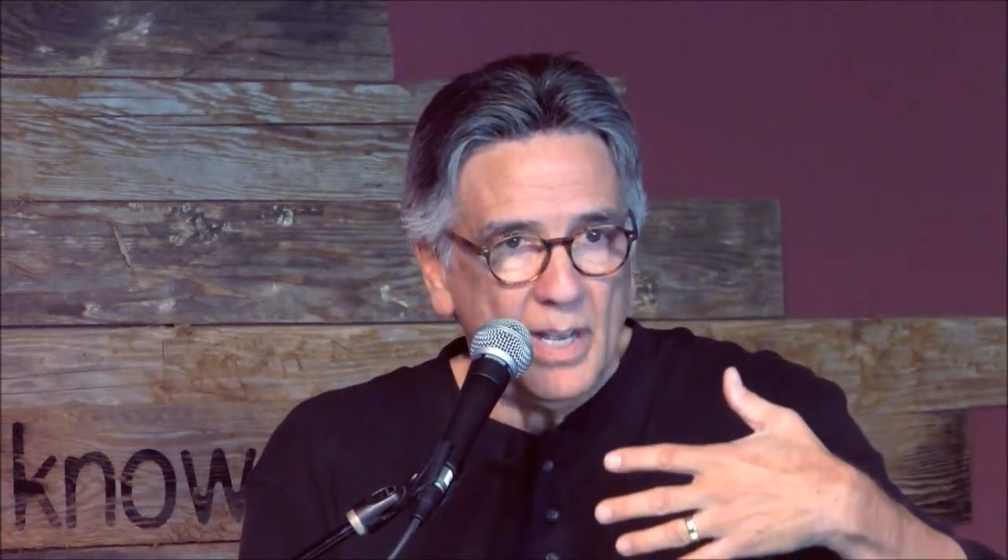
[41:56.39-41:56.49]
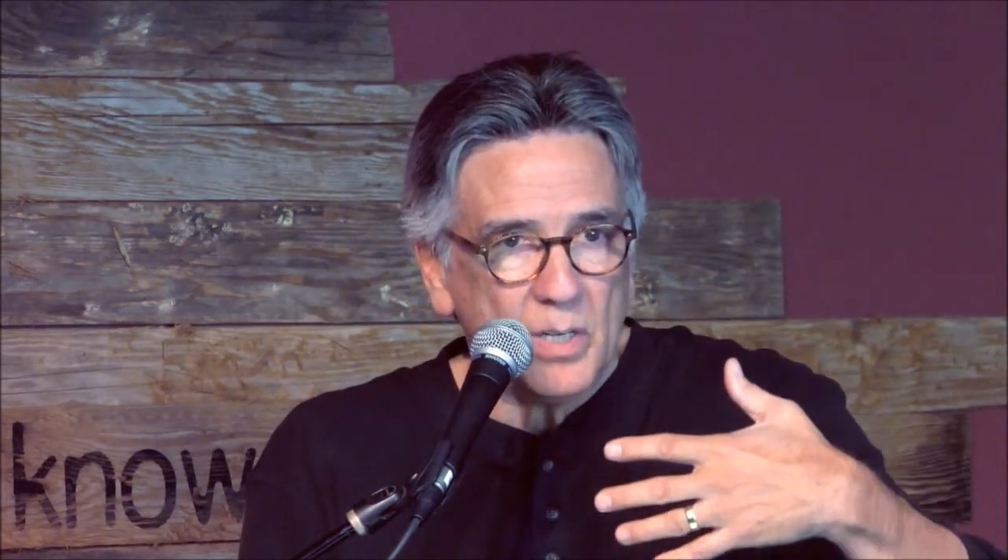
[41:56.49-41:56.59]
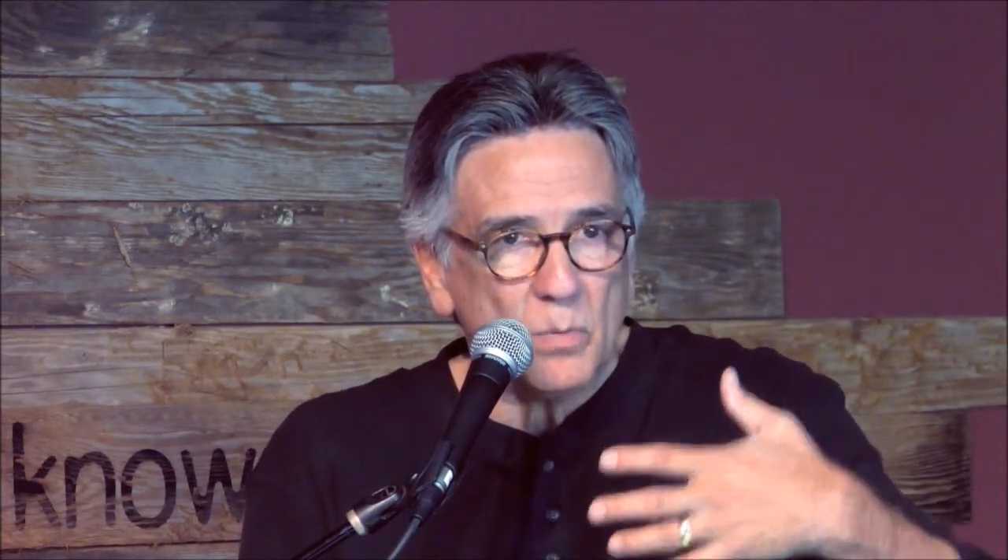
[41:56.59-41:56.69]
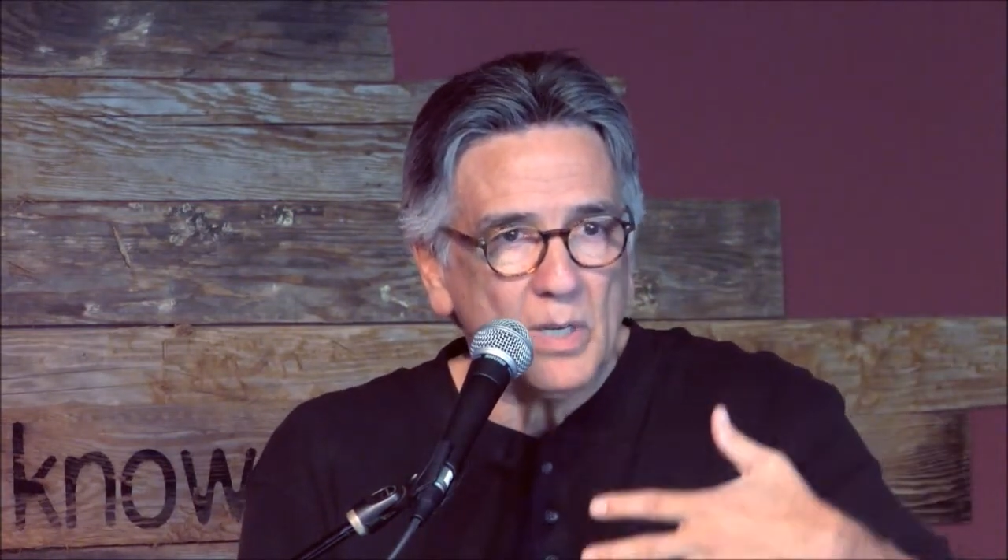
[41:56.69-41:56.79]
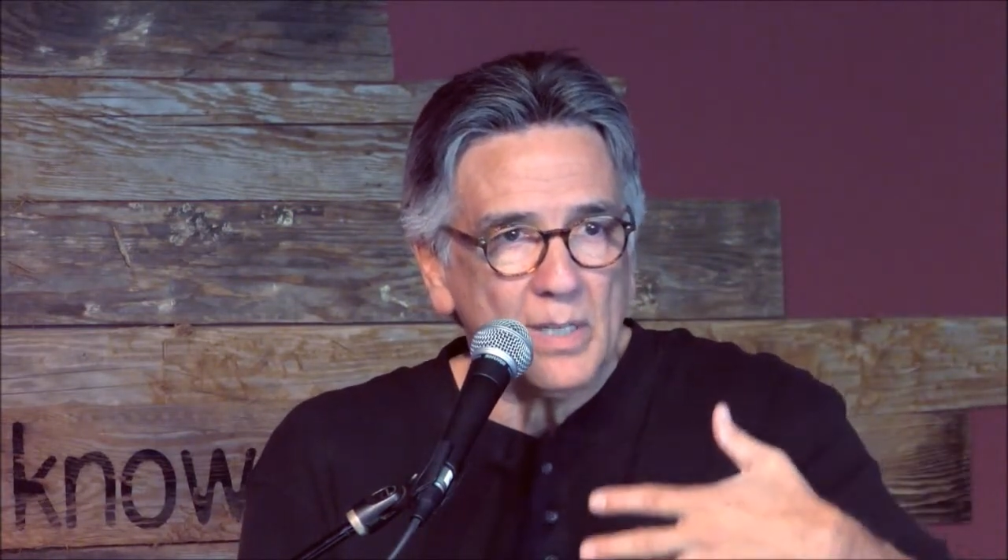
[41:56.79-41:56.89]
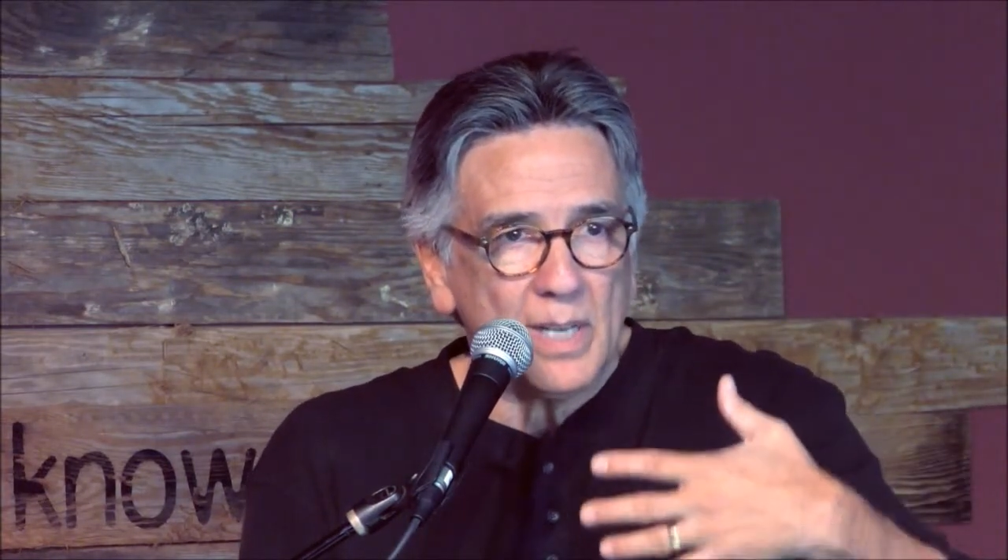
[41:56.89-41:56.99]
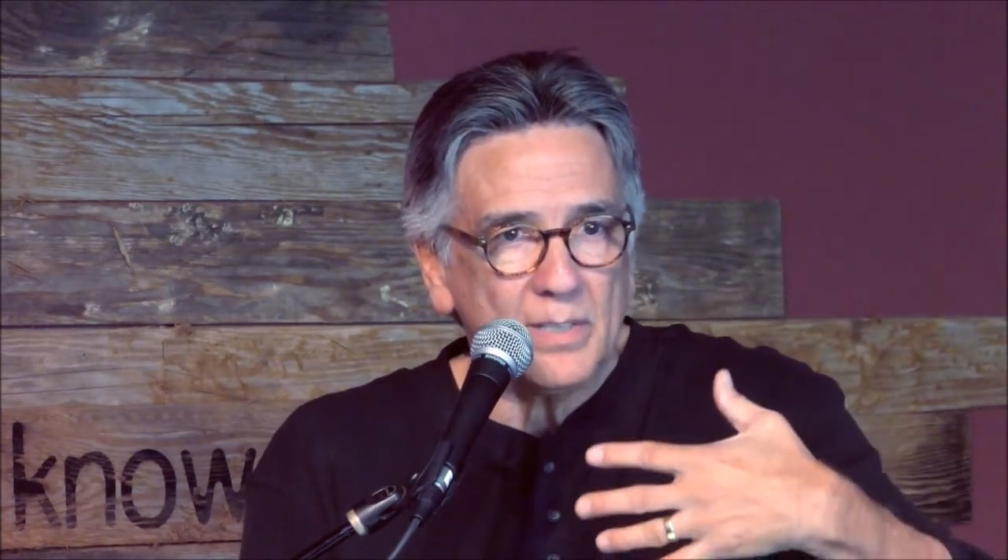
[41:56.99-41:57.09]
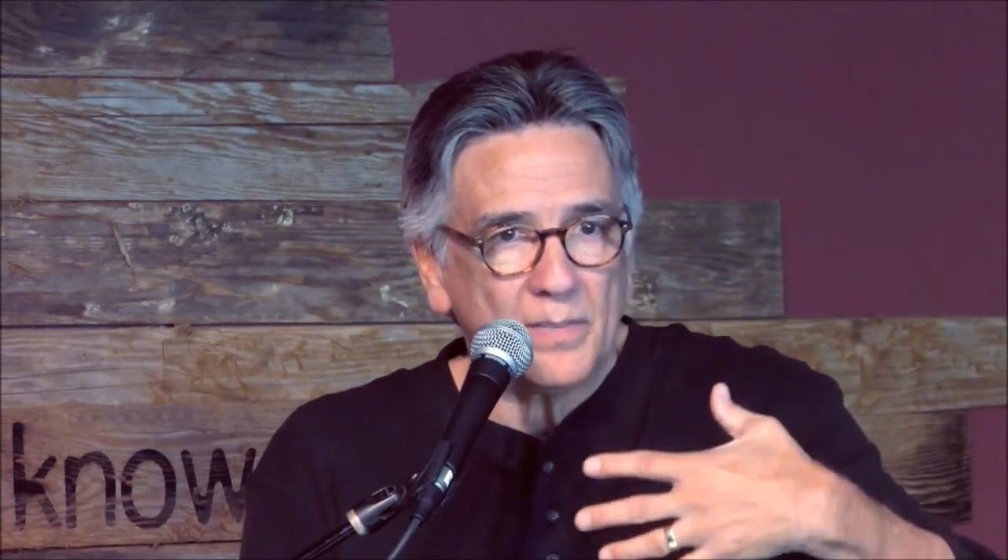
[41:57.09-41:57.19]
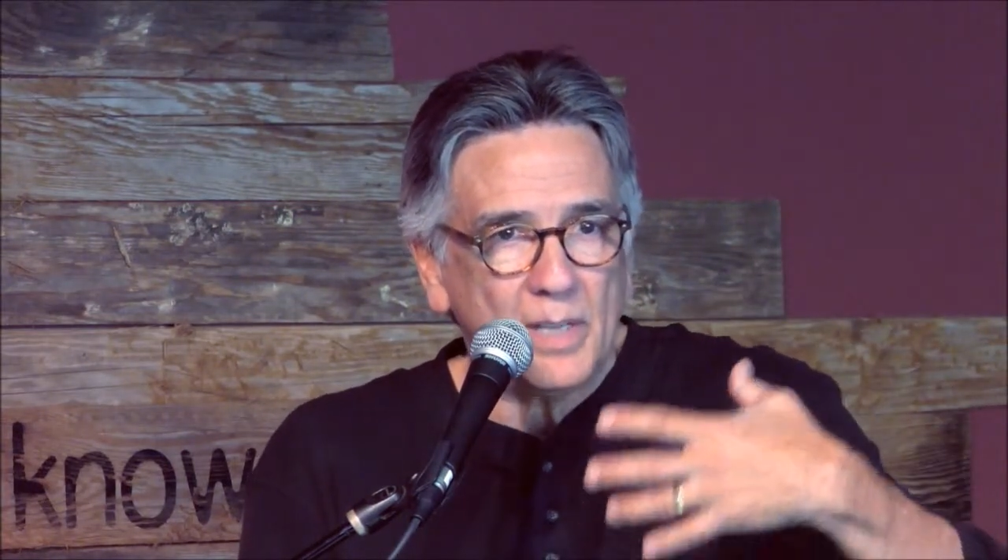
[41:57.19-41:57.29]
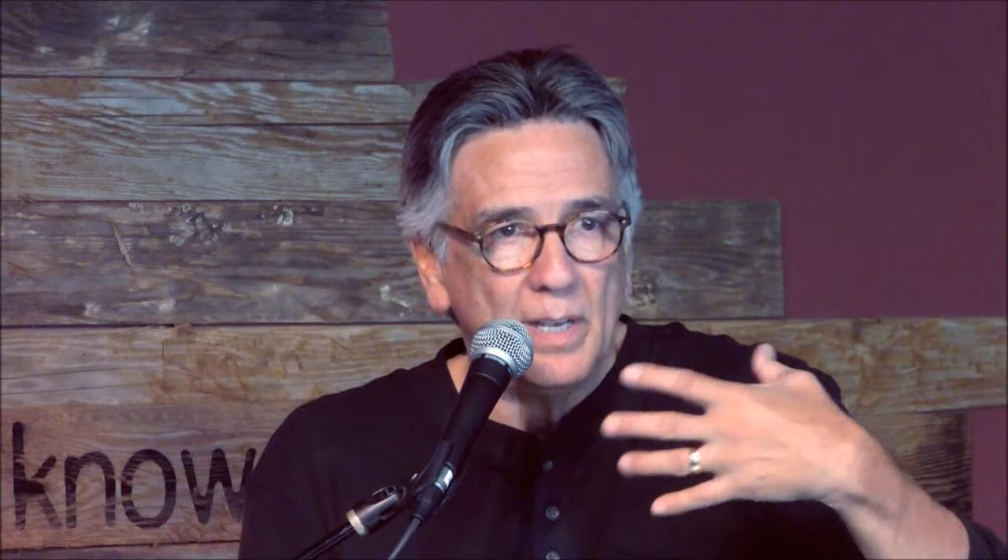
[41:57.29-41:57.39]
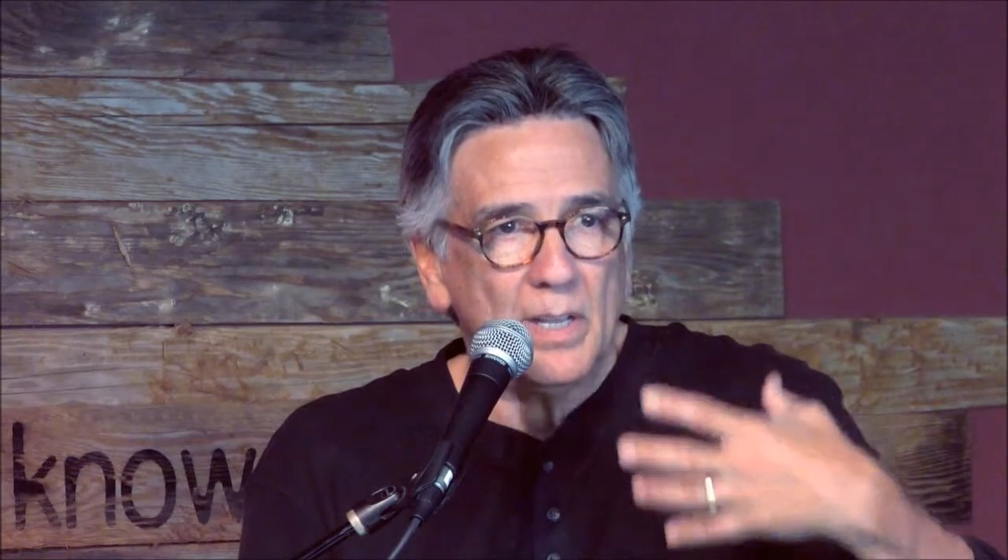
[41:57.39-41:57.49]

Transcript: and to realize that the